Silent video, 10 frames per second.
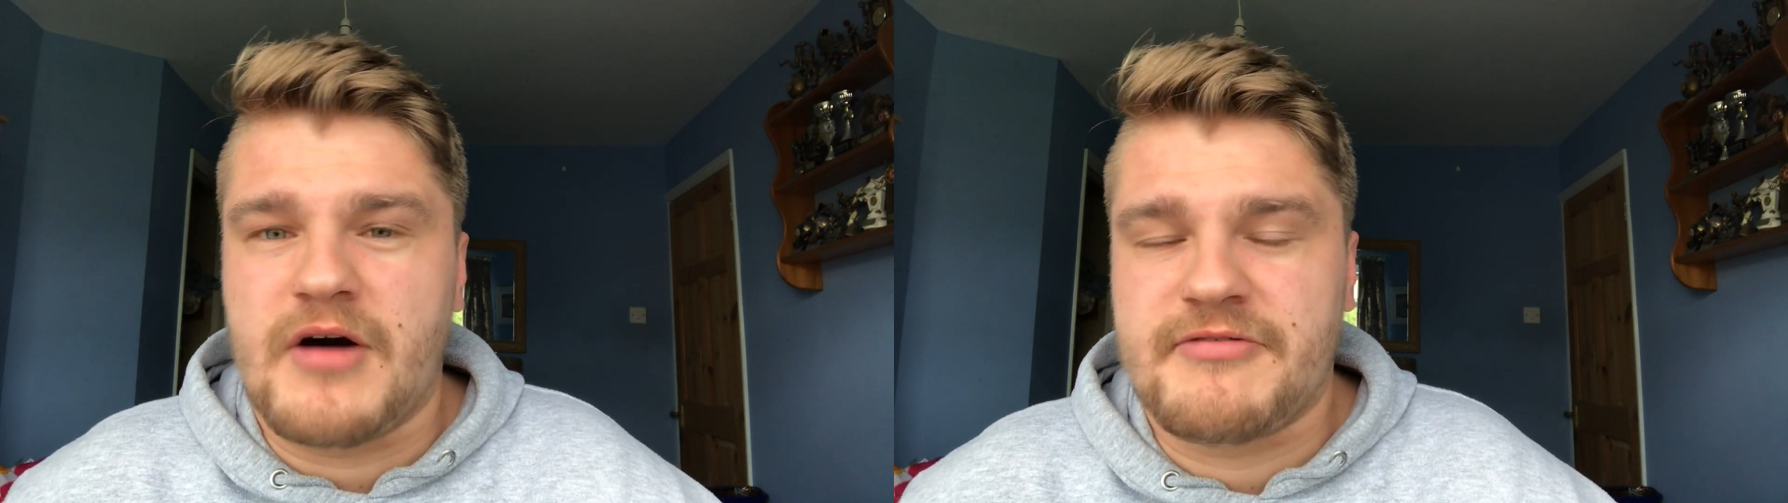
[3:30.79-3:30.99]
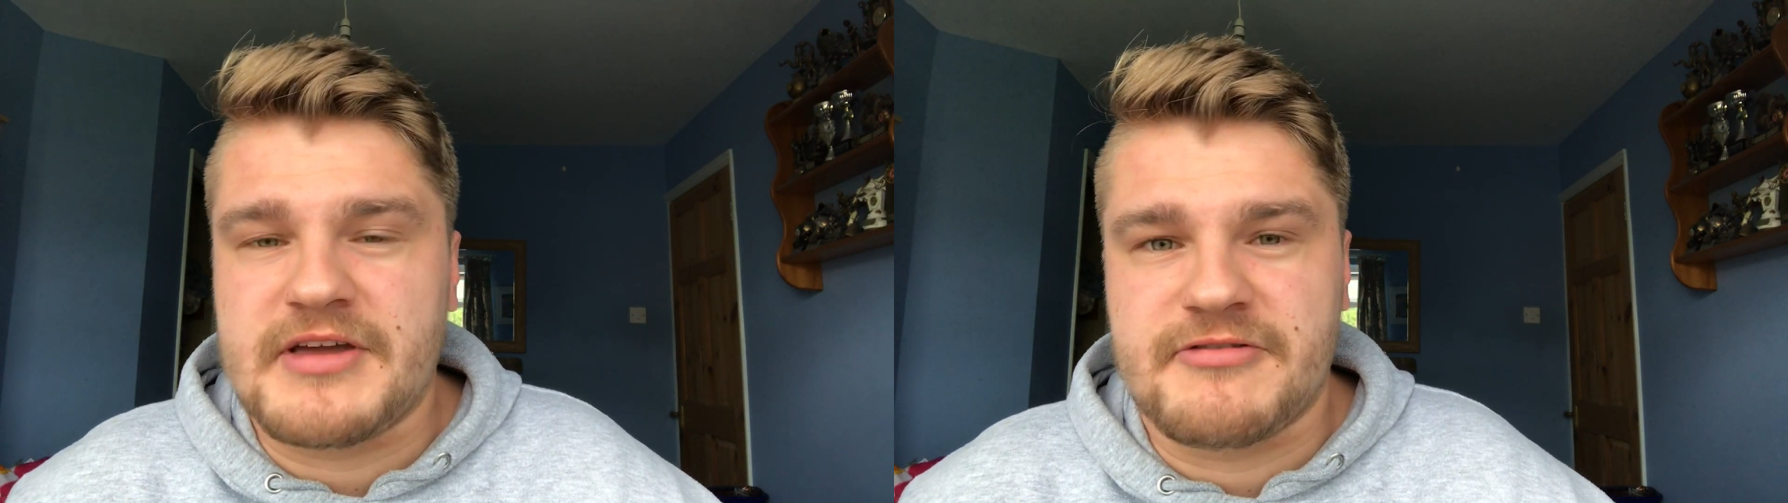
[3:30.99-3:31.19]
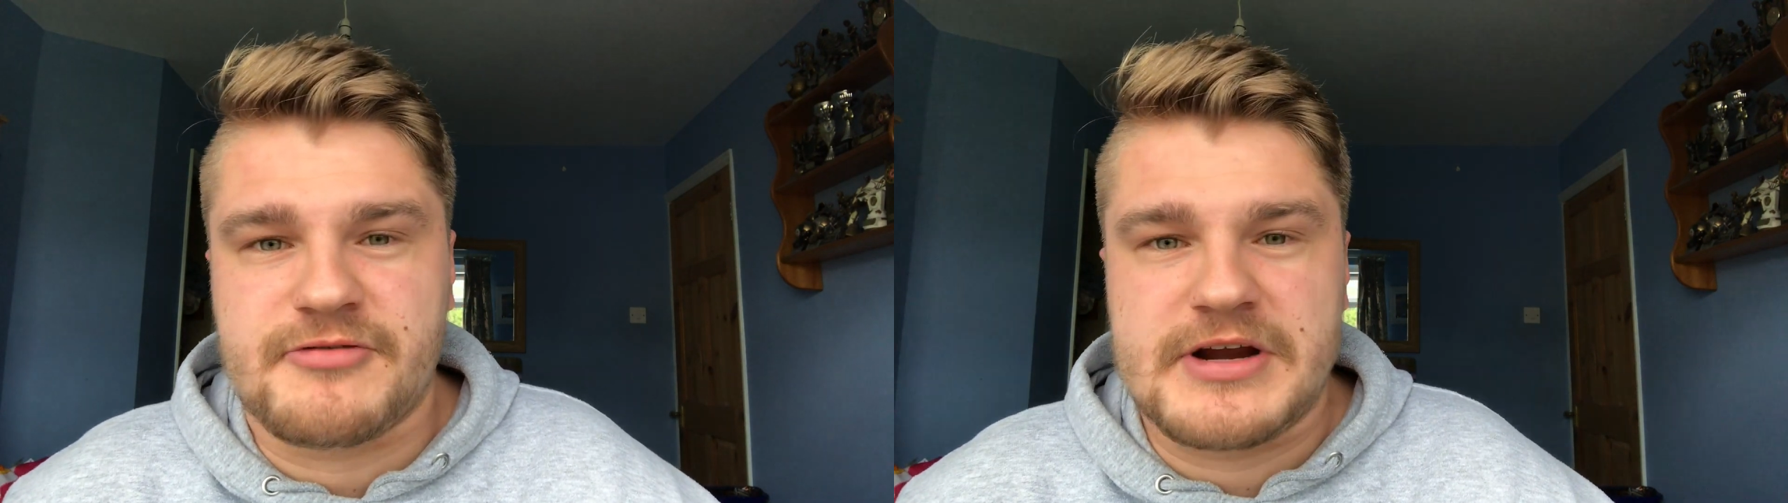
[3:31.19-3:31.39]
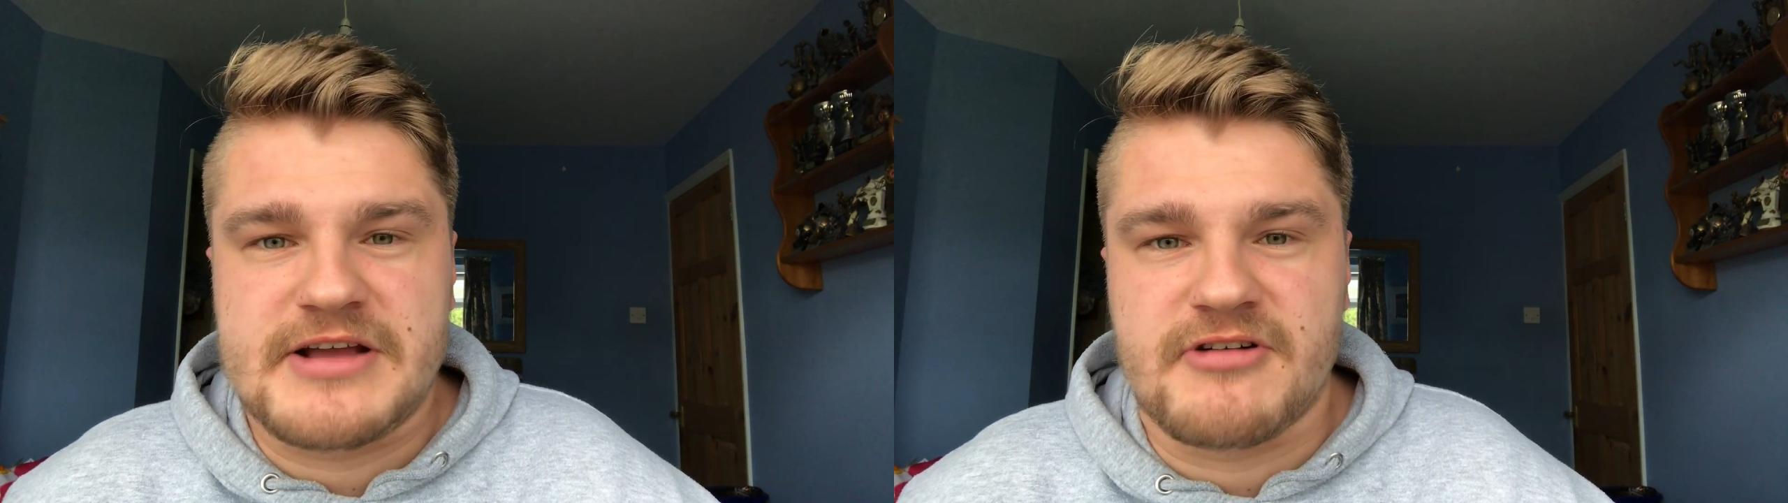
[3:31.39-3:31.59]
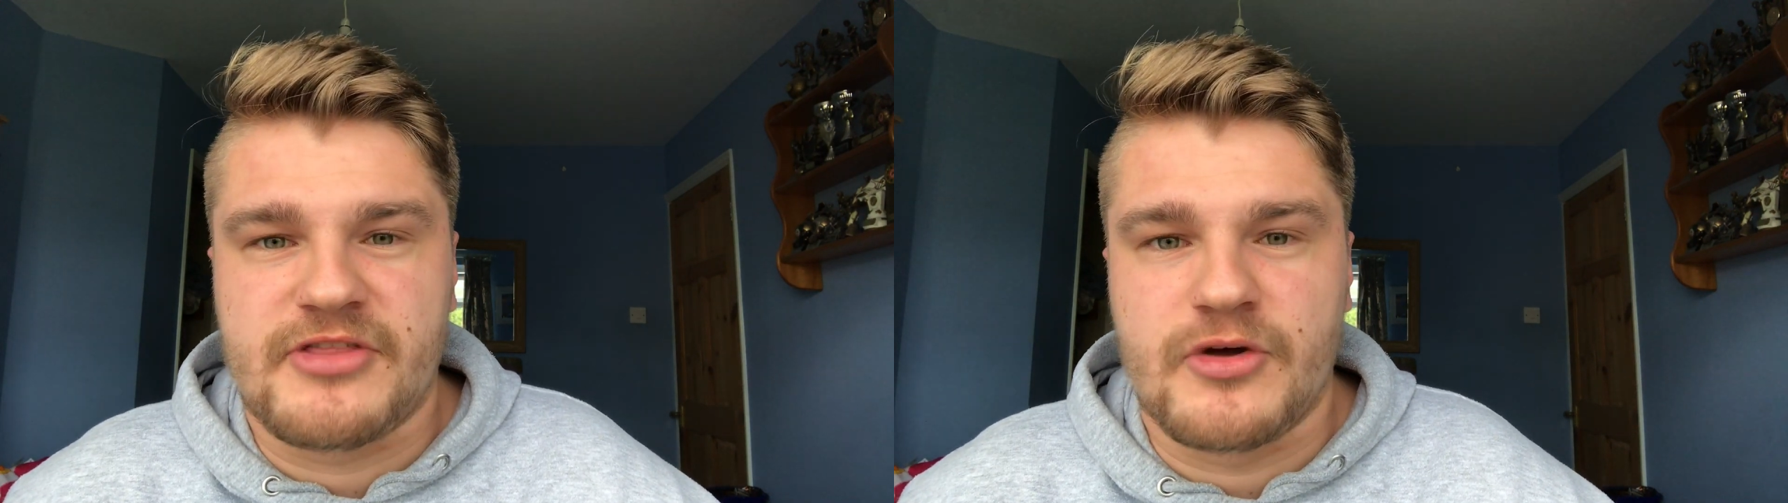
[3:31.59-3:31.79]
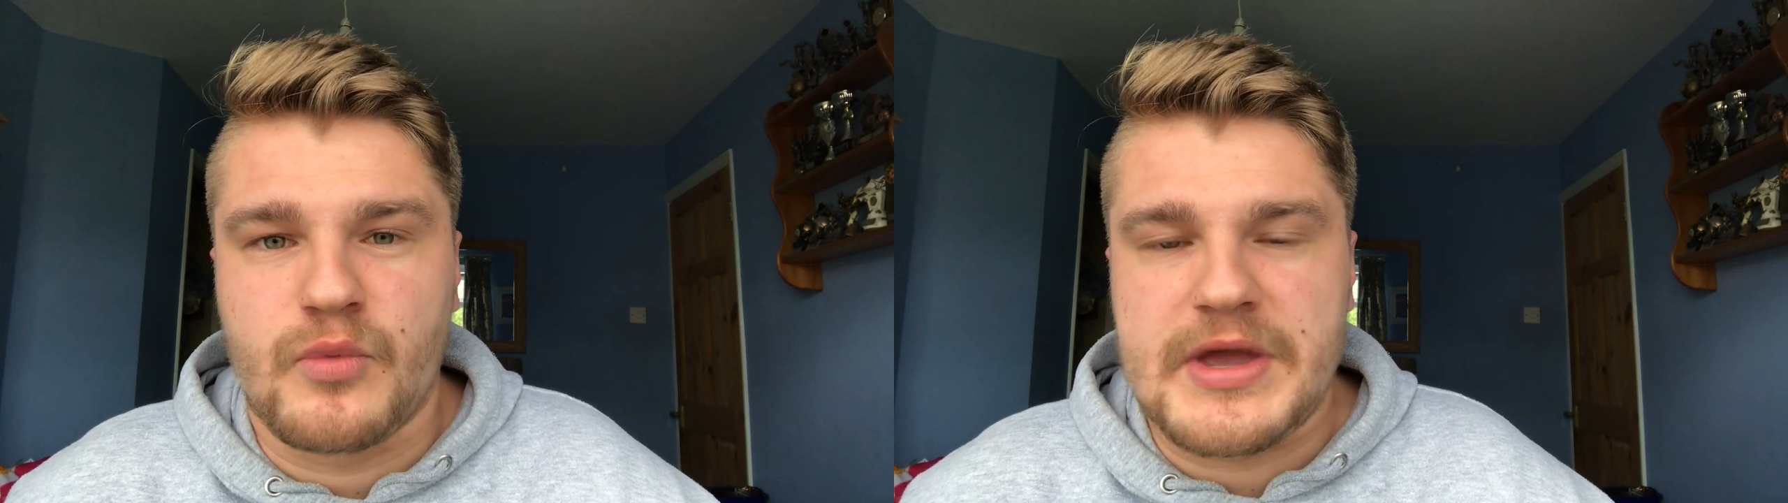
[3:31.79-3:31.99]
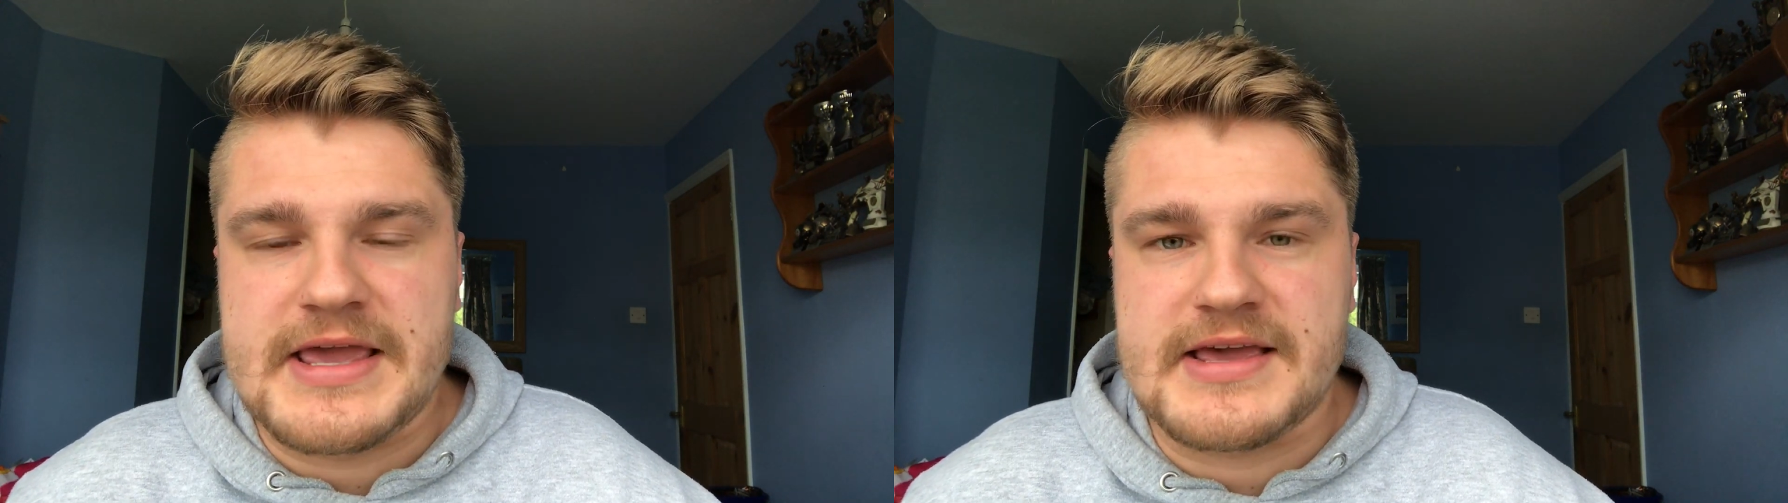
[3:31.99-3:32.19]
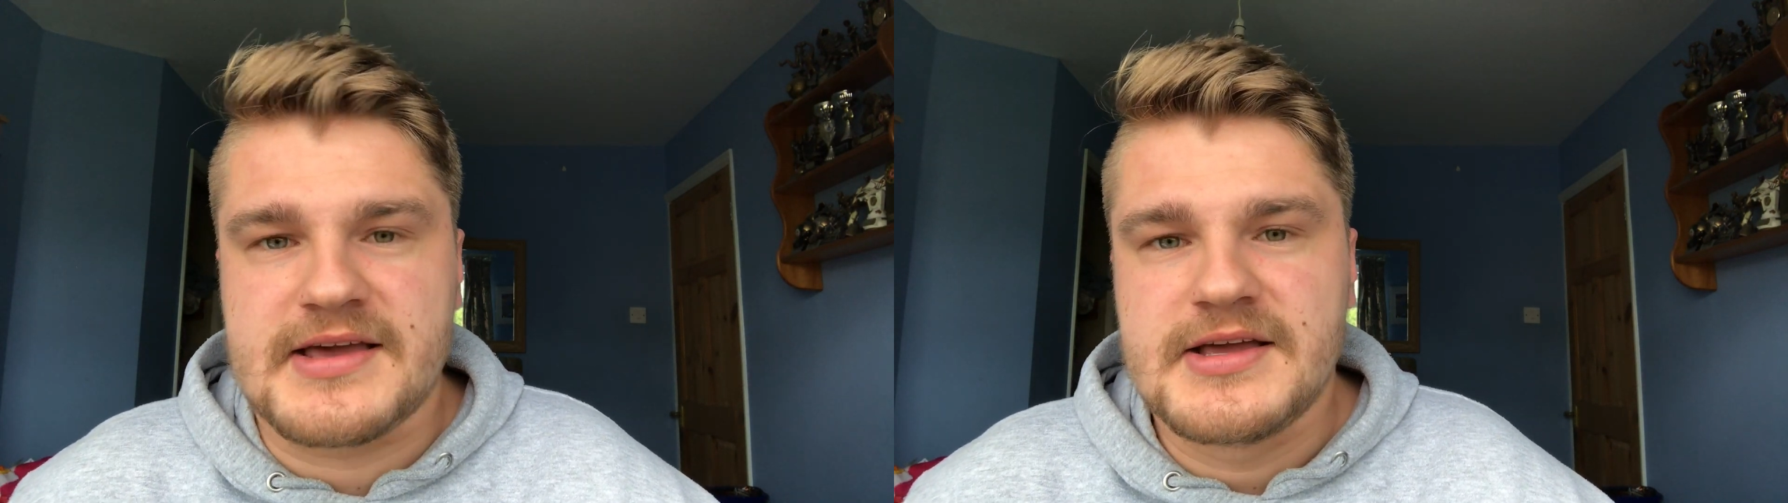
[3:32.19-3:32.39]
I think 3 grand a
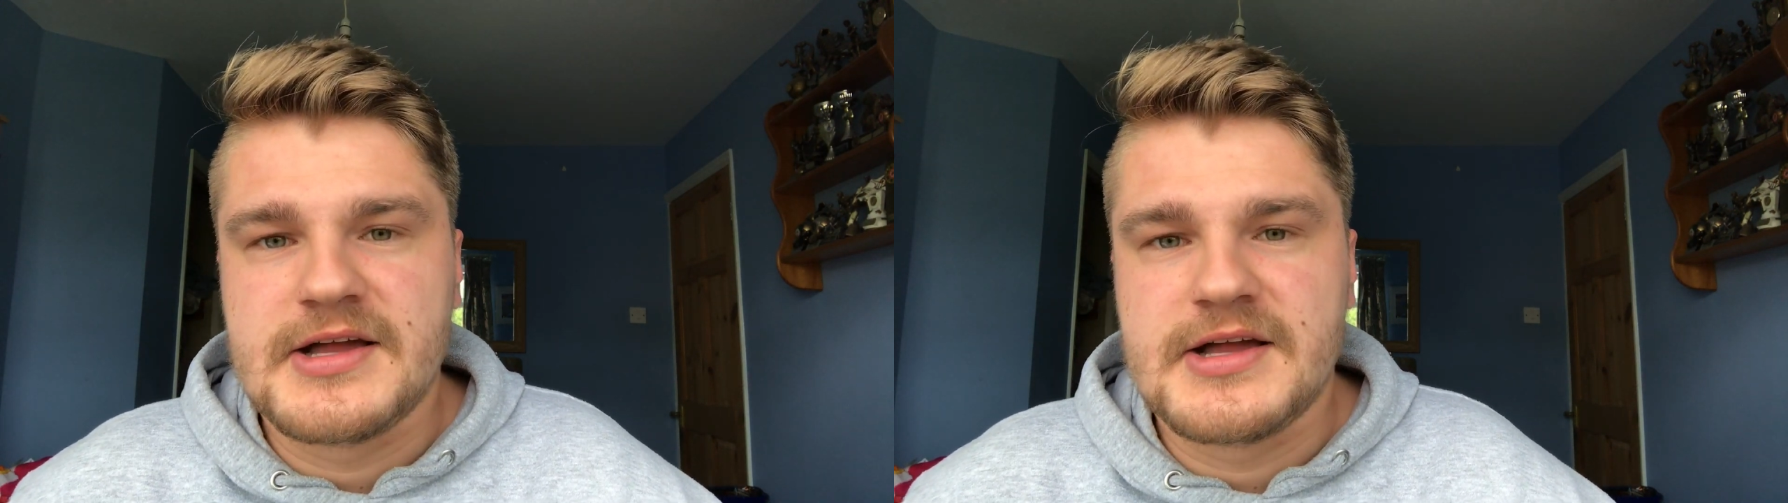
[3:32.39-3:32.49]
week.